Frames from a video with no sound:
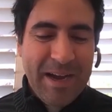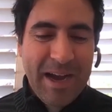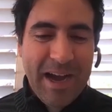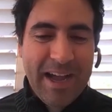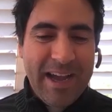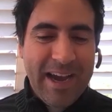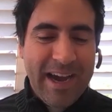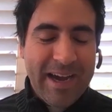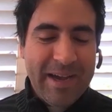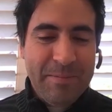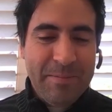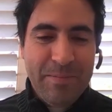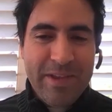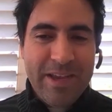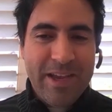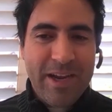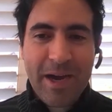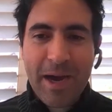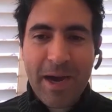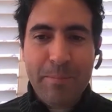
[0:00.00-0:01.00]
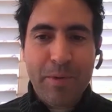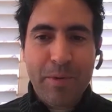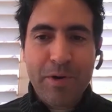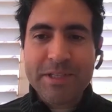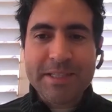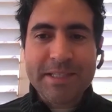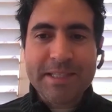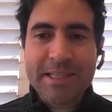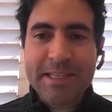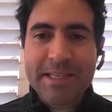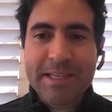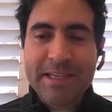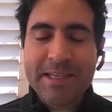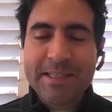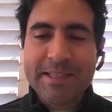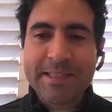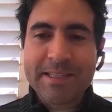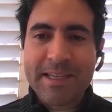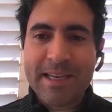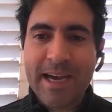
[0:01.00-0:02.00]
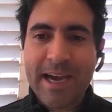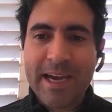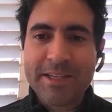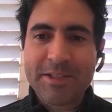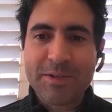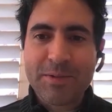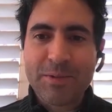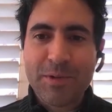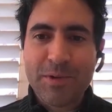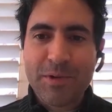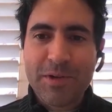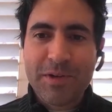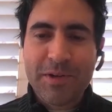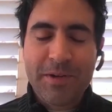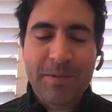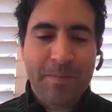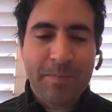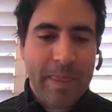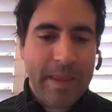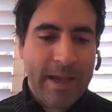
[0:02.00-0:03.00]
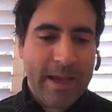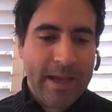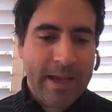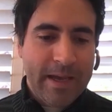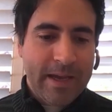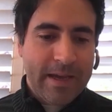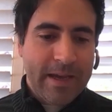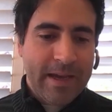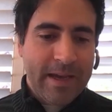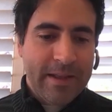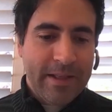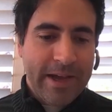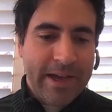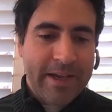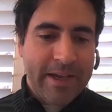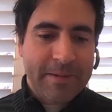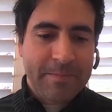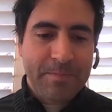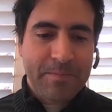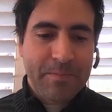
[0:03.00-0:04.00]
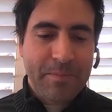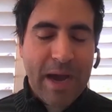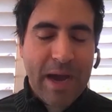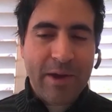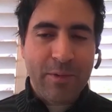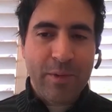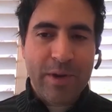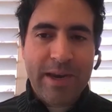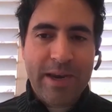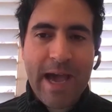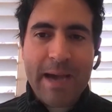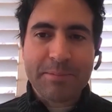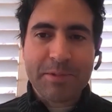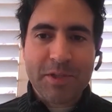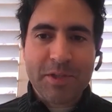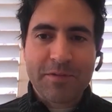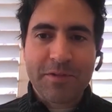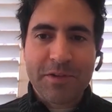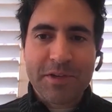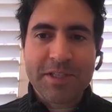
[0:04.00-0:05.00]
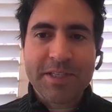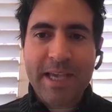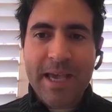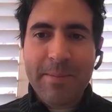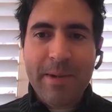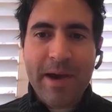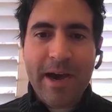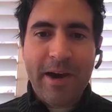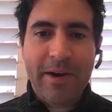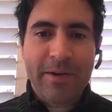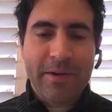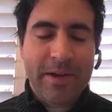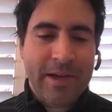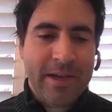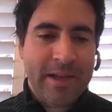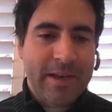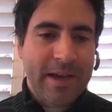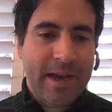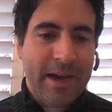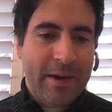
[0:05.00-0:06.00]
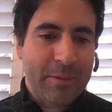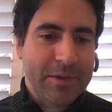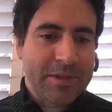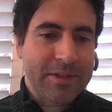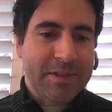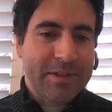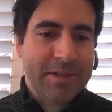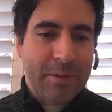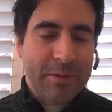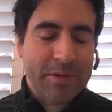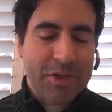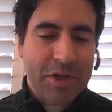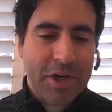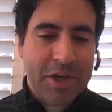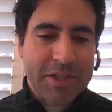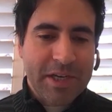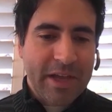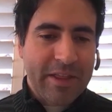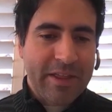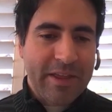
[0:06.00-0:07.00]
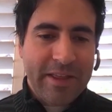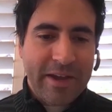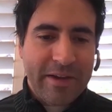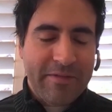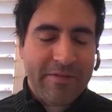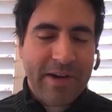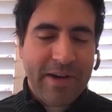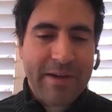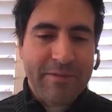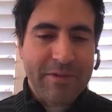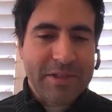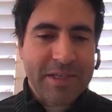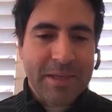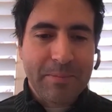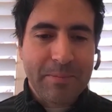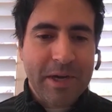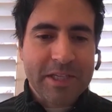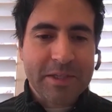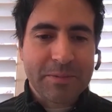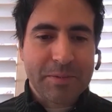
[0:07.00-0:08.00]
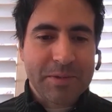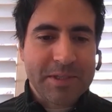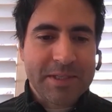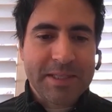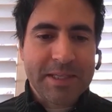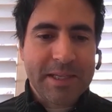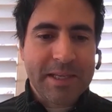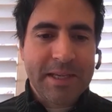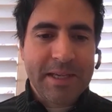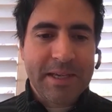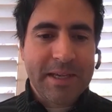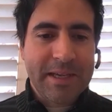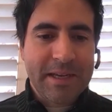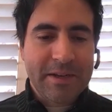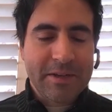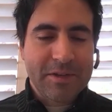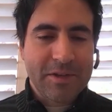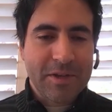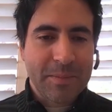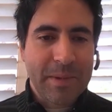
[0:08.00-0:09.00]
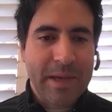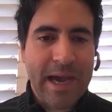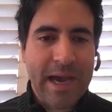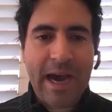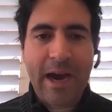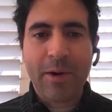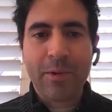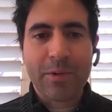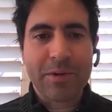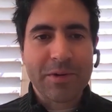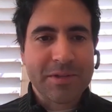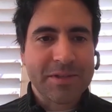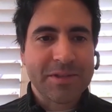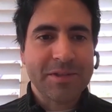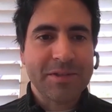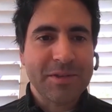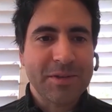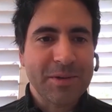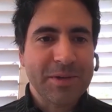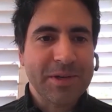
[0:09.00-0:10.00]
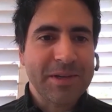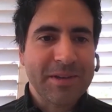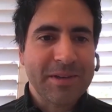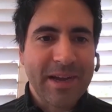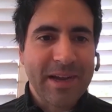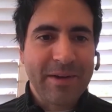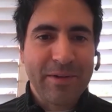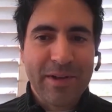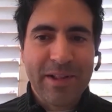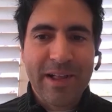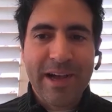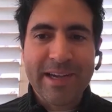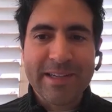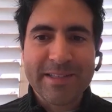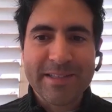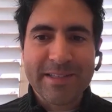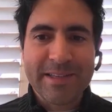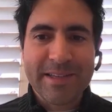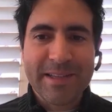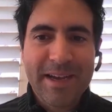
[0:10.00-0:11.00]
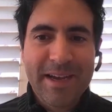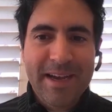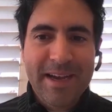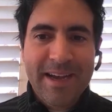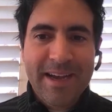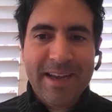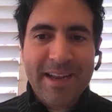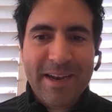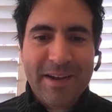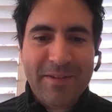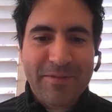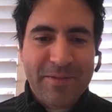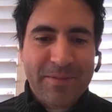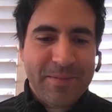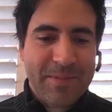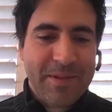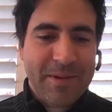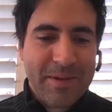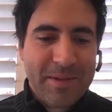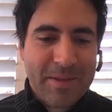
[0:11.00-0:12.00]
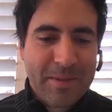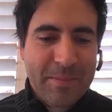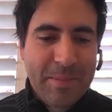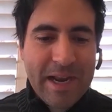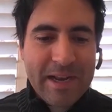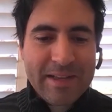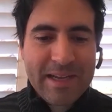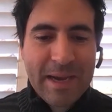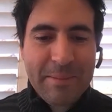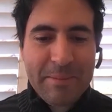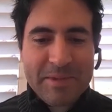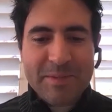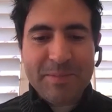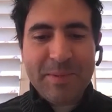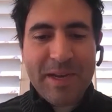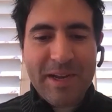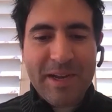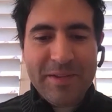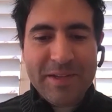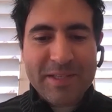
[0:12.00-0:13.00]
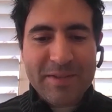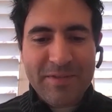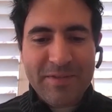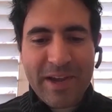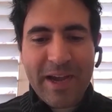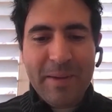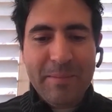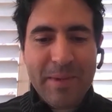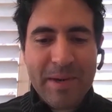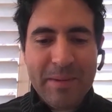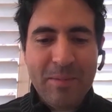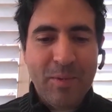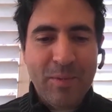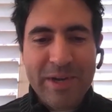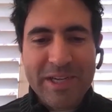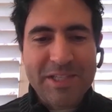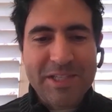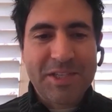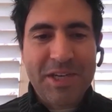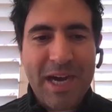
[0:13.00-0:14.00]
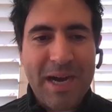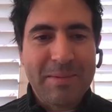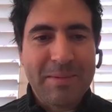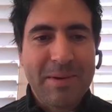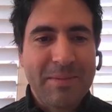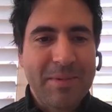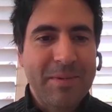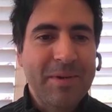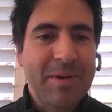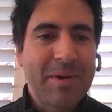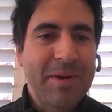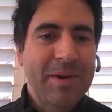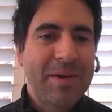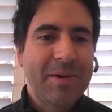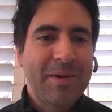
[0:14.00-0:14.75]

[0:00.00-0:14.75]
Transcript: I burned CDs in high school, like back when Napster first came out, and I was charging, I think like $5 or $10 per CD, and it took me hours to do it. And I realized that, the amount of time I'm spending on this, if I got minimum wage job, I mean,